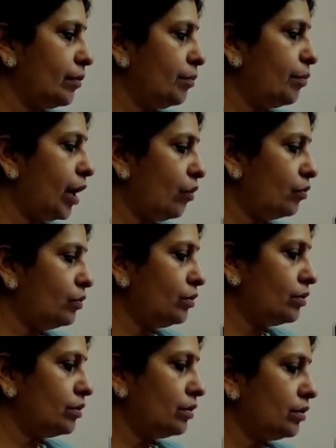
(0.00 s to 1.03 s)

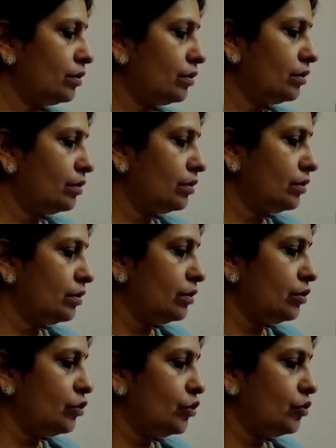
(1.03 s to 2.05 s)
brown
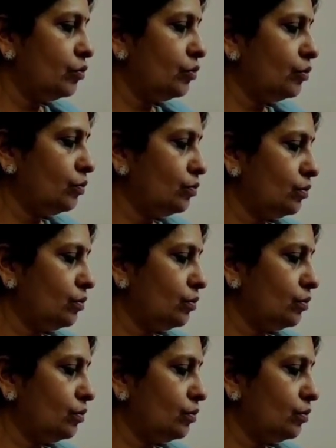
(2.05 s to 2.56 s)
to